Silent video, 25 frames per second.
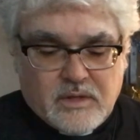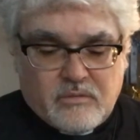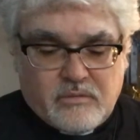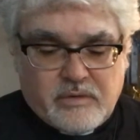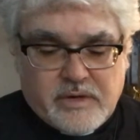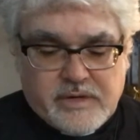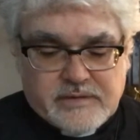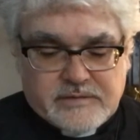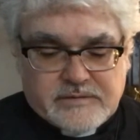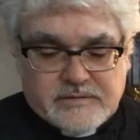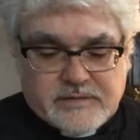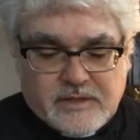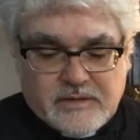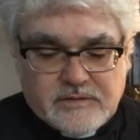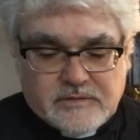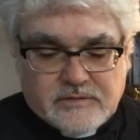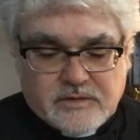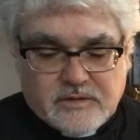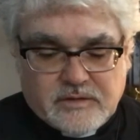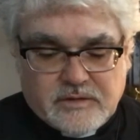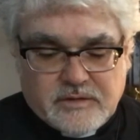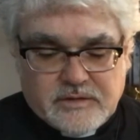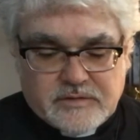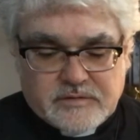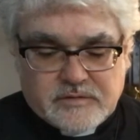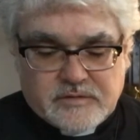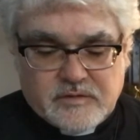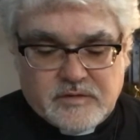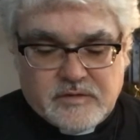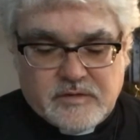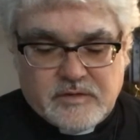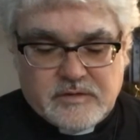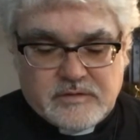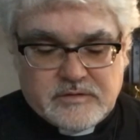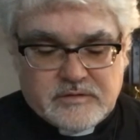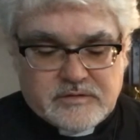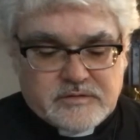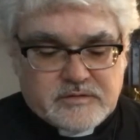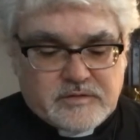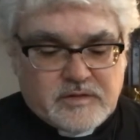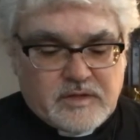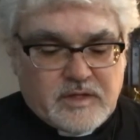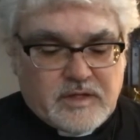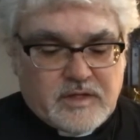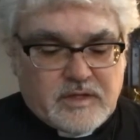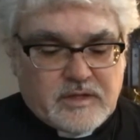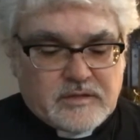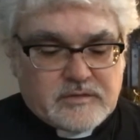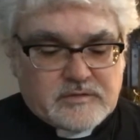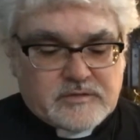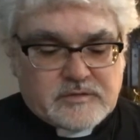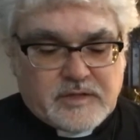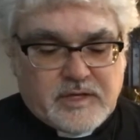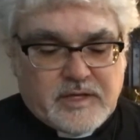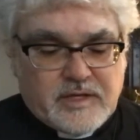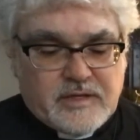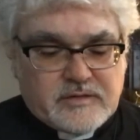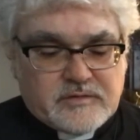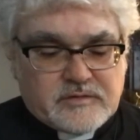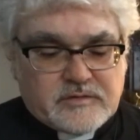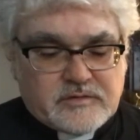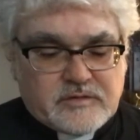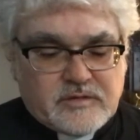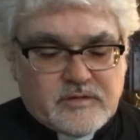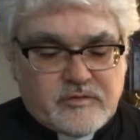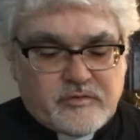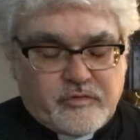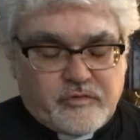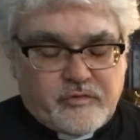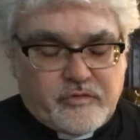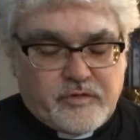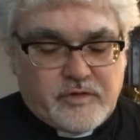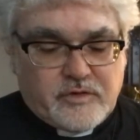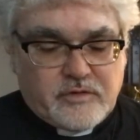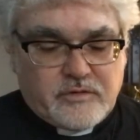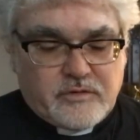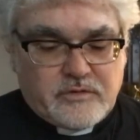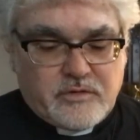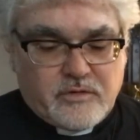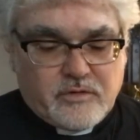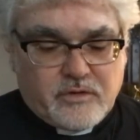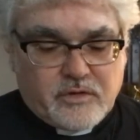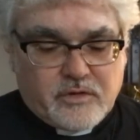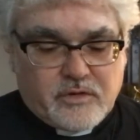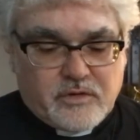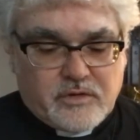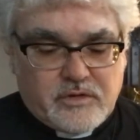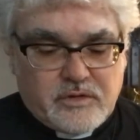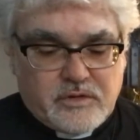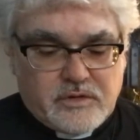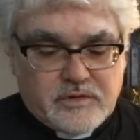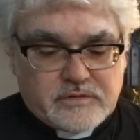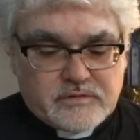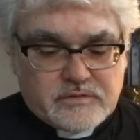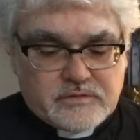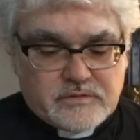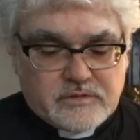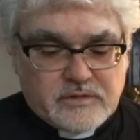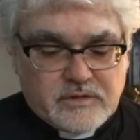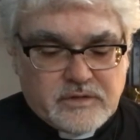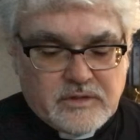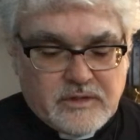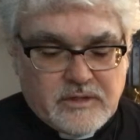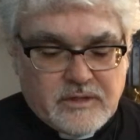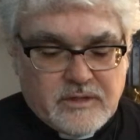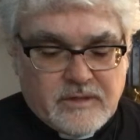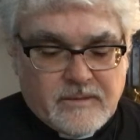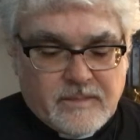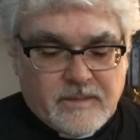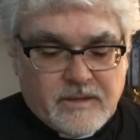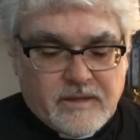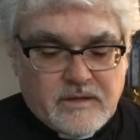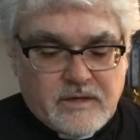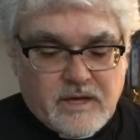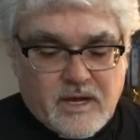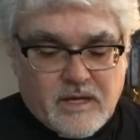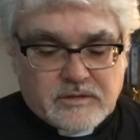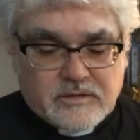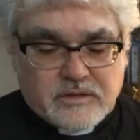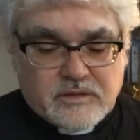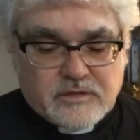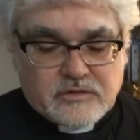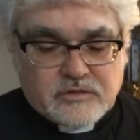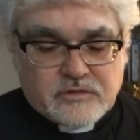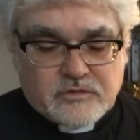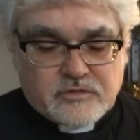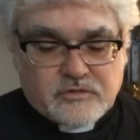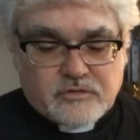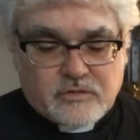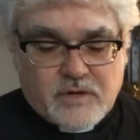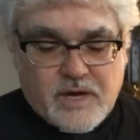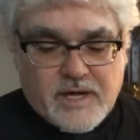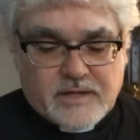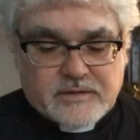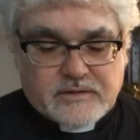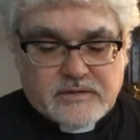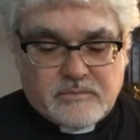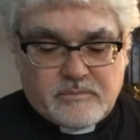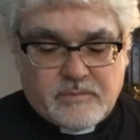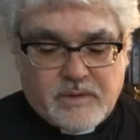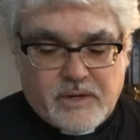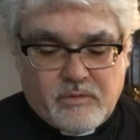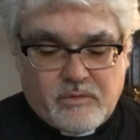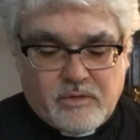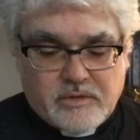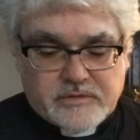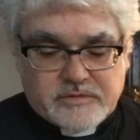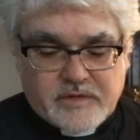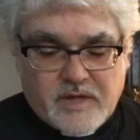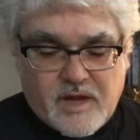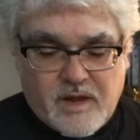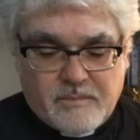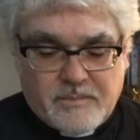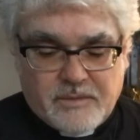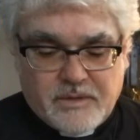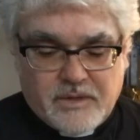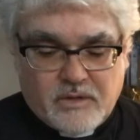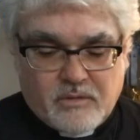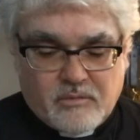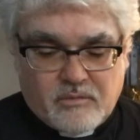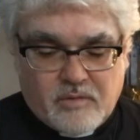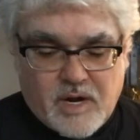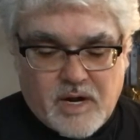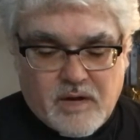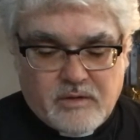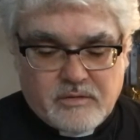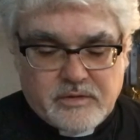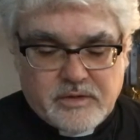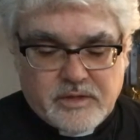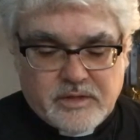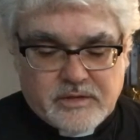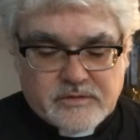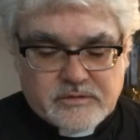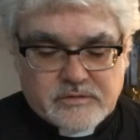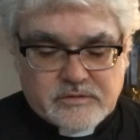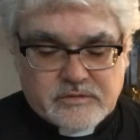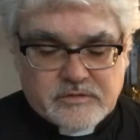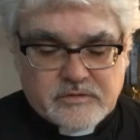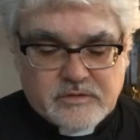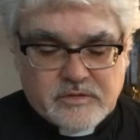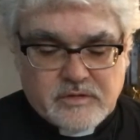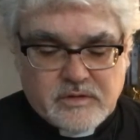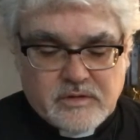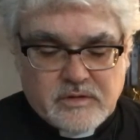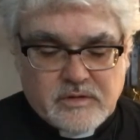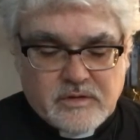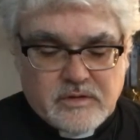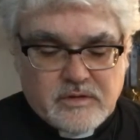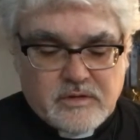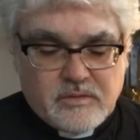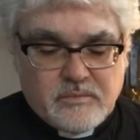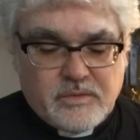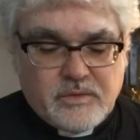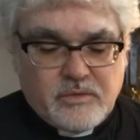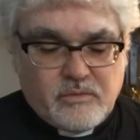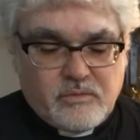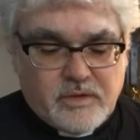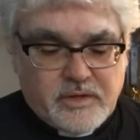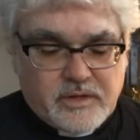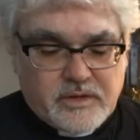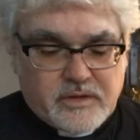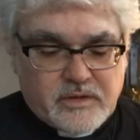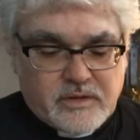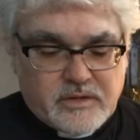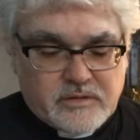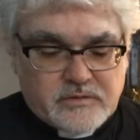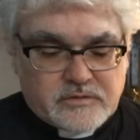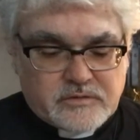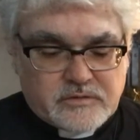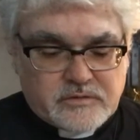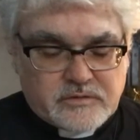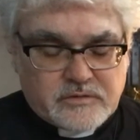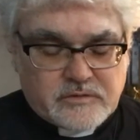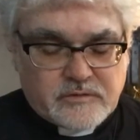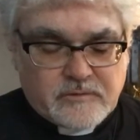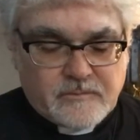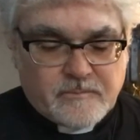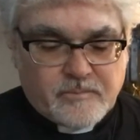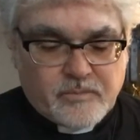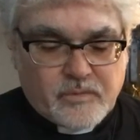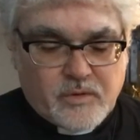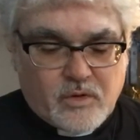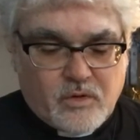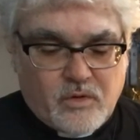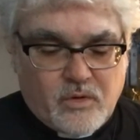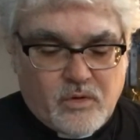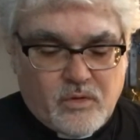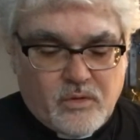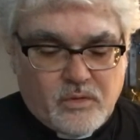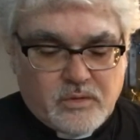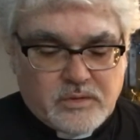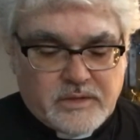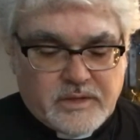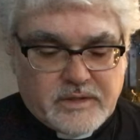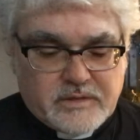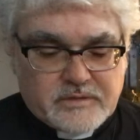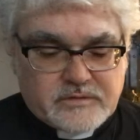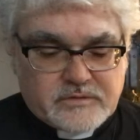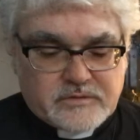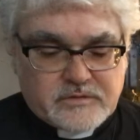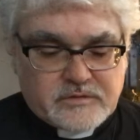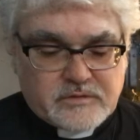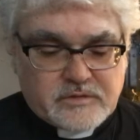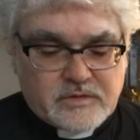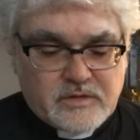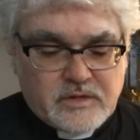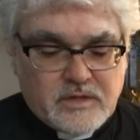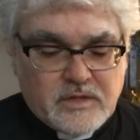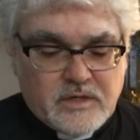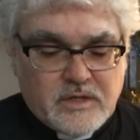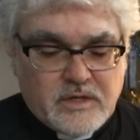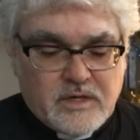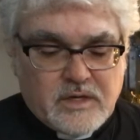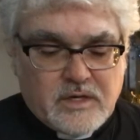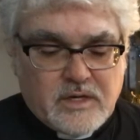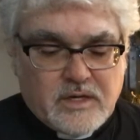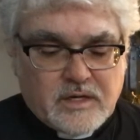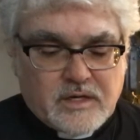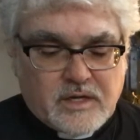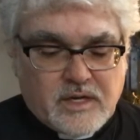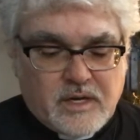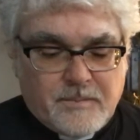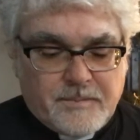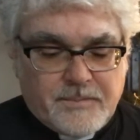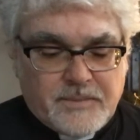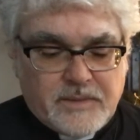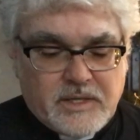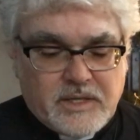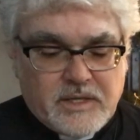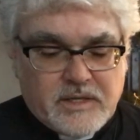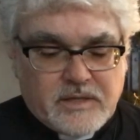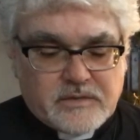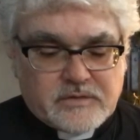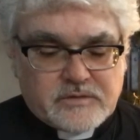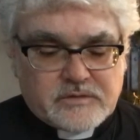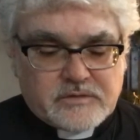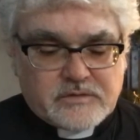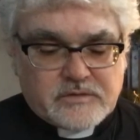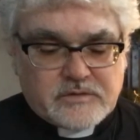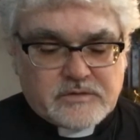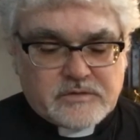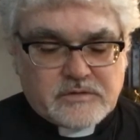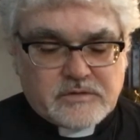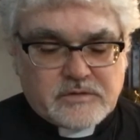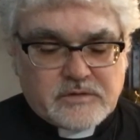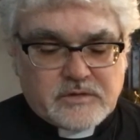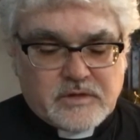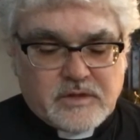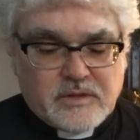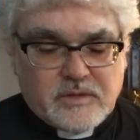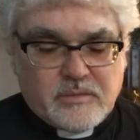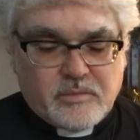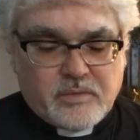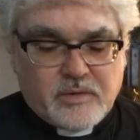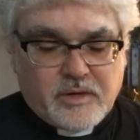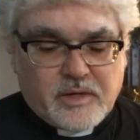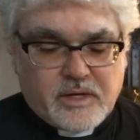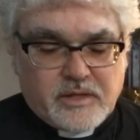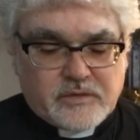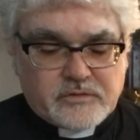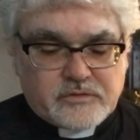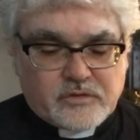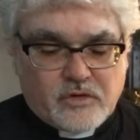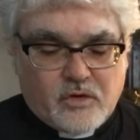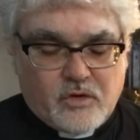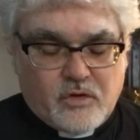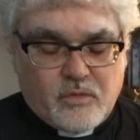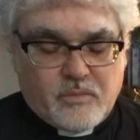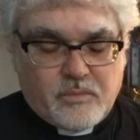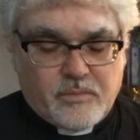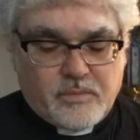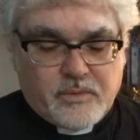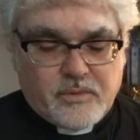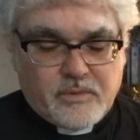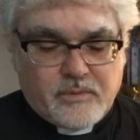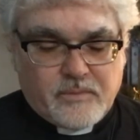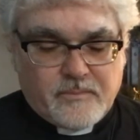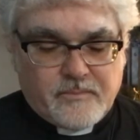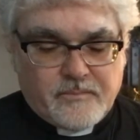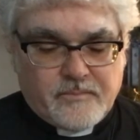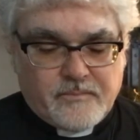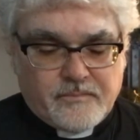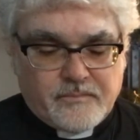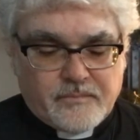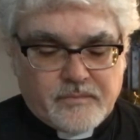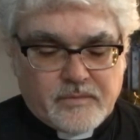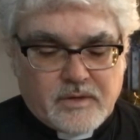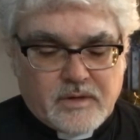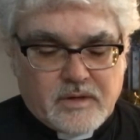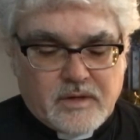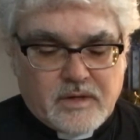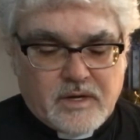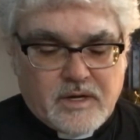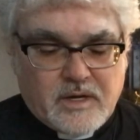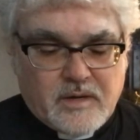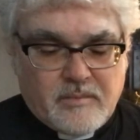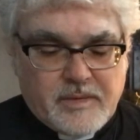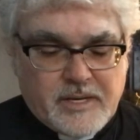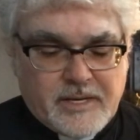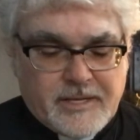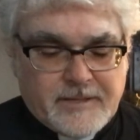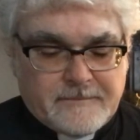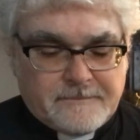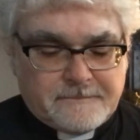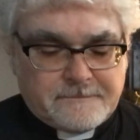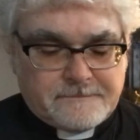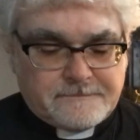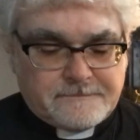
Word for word: We intend to listen and see and taste and feel your goodness and not get distracted by what's happening around us. Be with us, hold us, accompany us, and bring us hope. Amen.